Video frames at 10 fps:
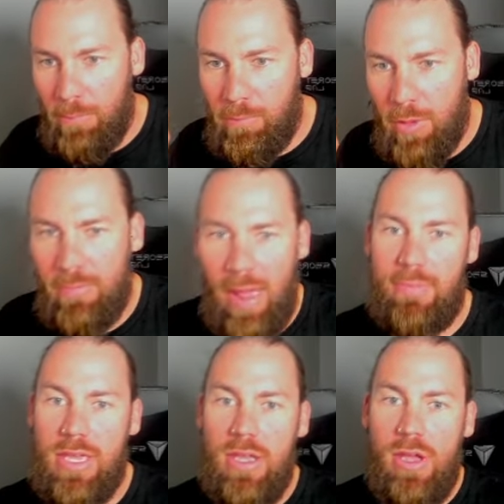But
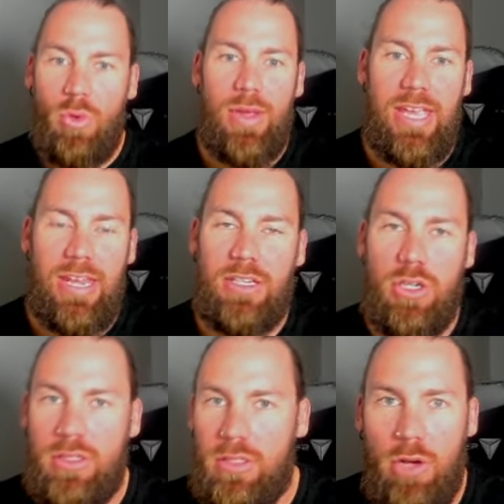maybe we get the
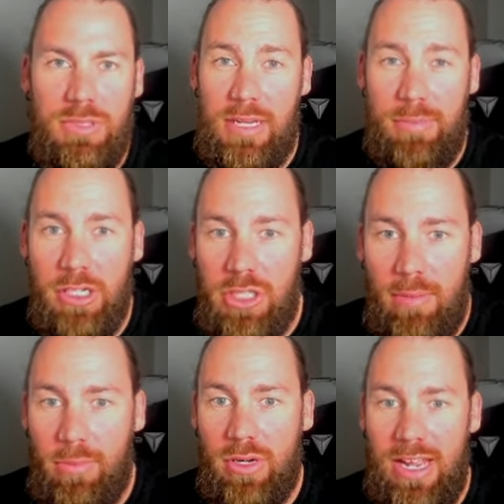hop, skip and a
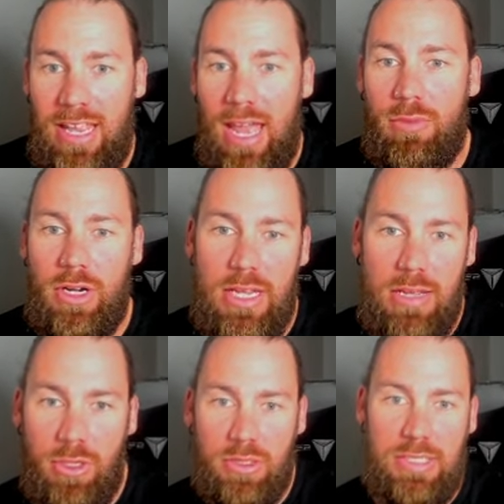jump on our game right here
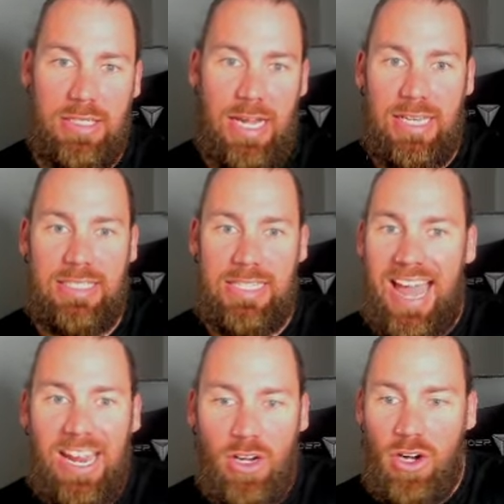because Galaxy
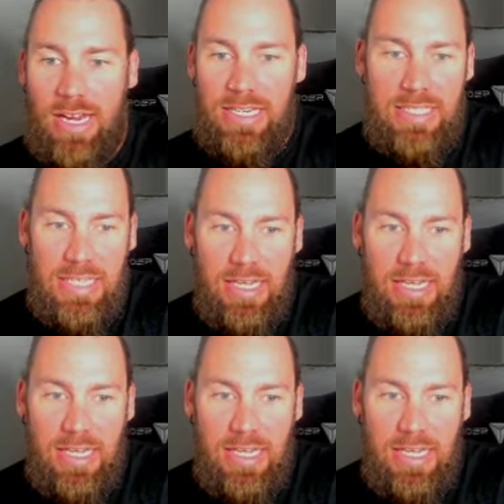AI is here.